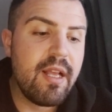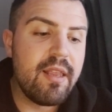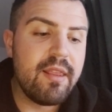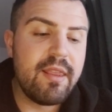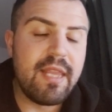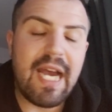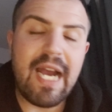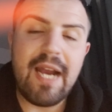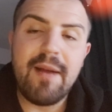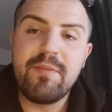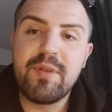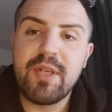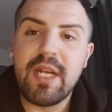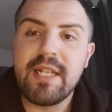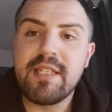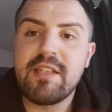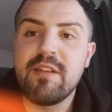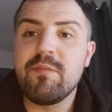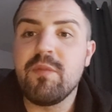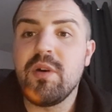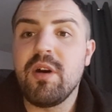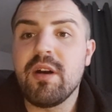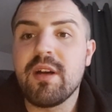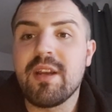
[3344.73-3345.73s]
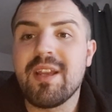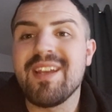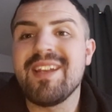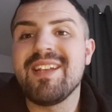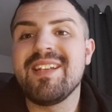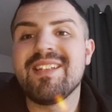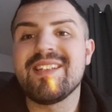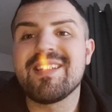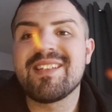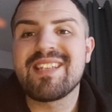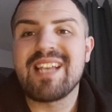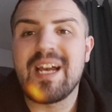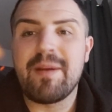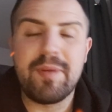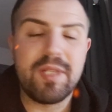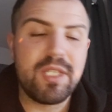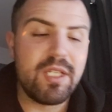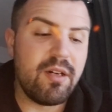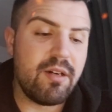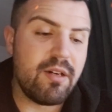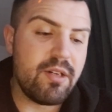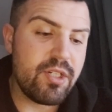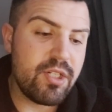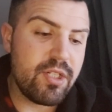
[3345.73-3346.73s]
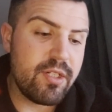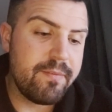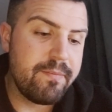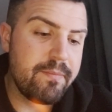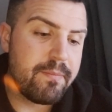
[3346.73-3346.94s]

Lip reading: that objective marker is sabotaged.